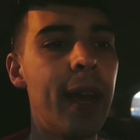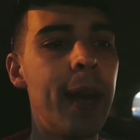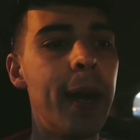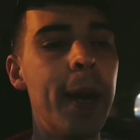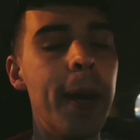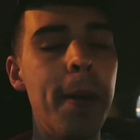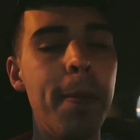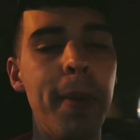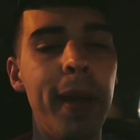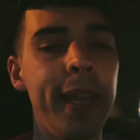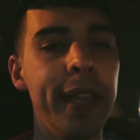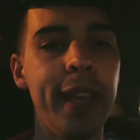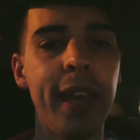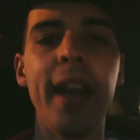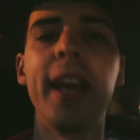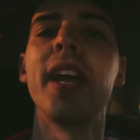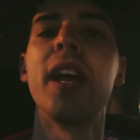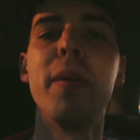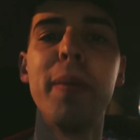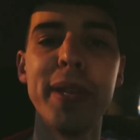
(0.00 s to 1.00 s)
um, yeah,
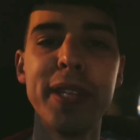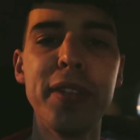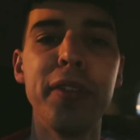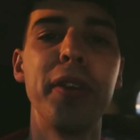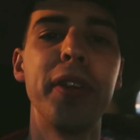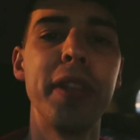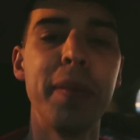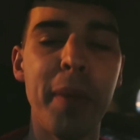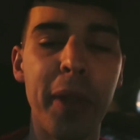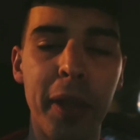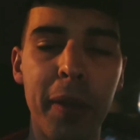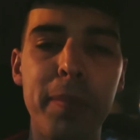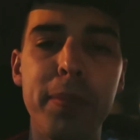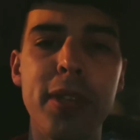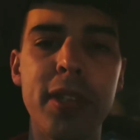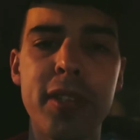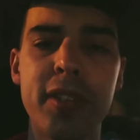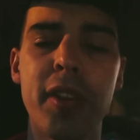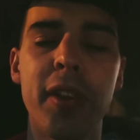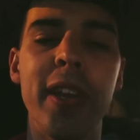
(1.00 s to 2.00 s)
I can't wait to look at them on the
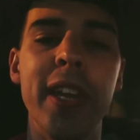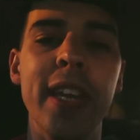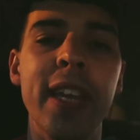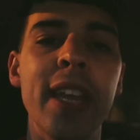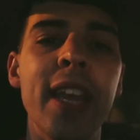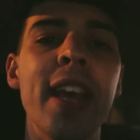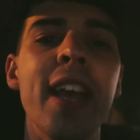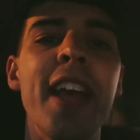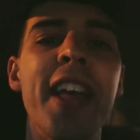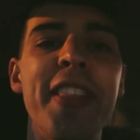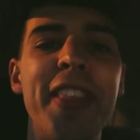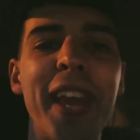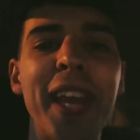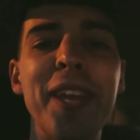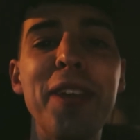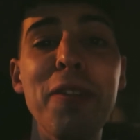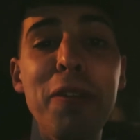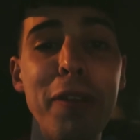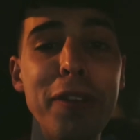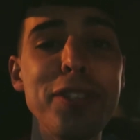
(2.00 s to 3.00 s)
computer screen.
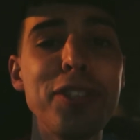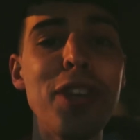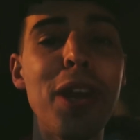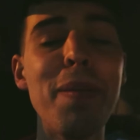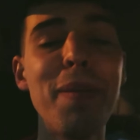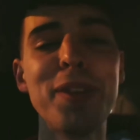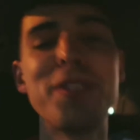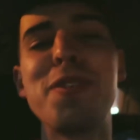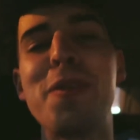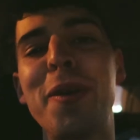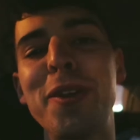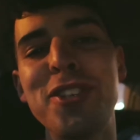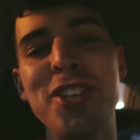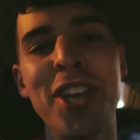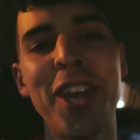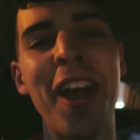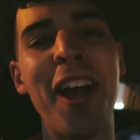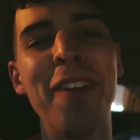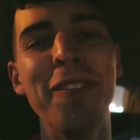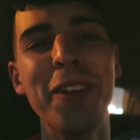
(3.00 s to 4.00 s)
Thank you so much for
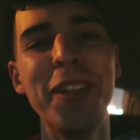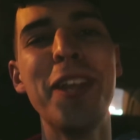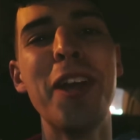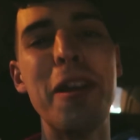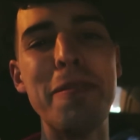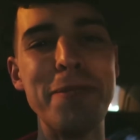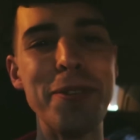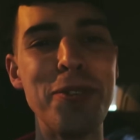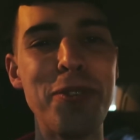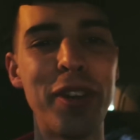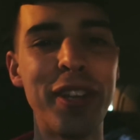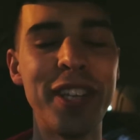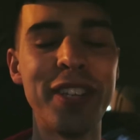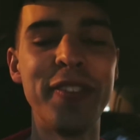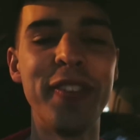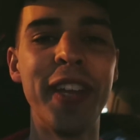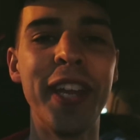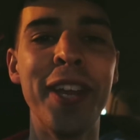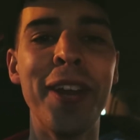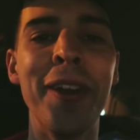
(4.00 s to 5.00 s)
watching. I really hope you enjoyed this
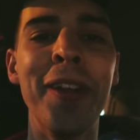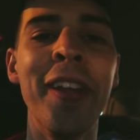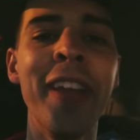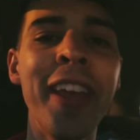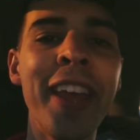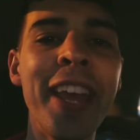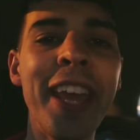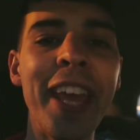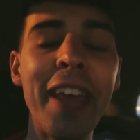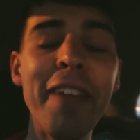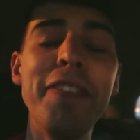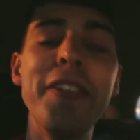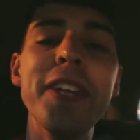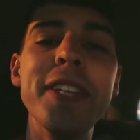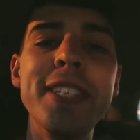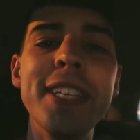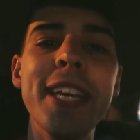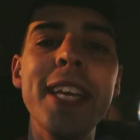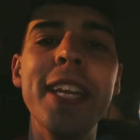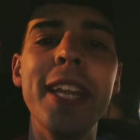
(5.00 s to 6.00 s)
video. If you
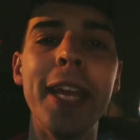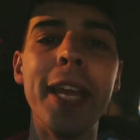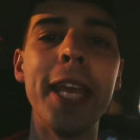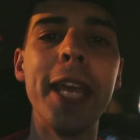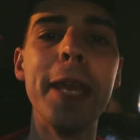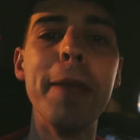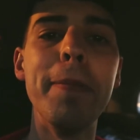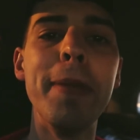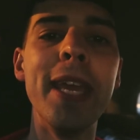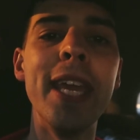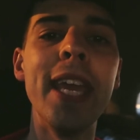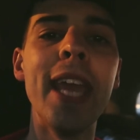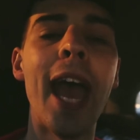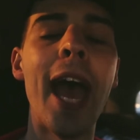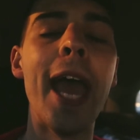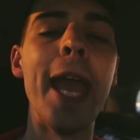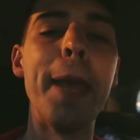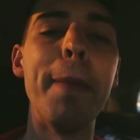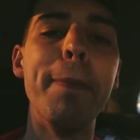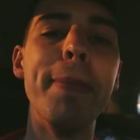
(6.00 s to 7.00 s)
did, give me
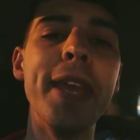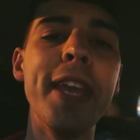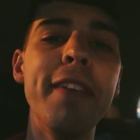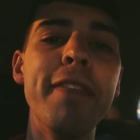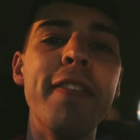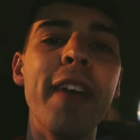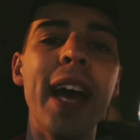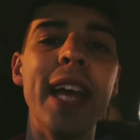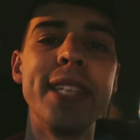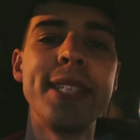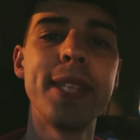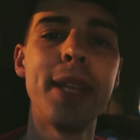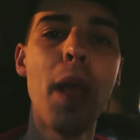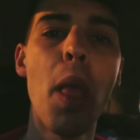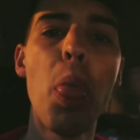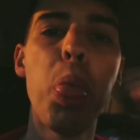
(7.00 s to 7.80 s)
a big fat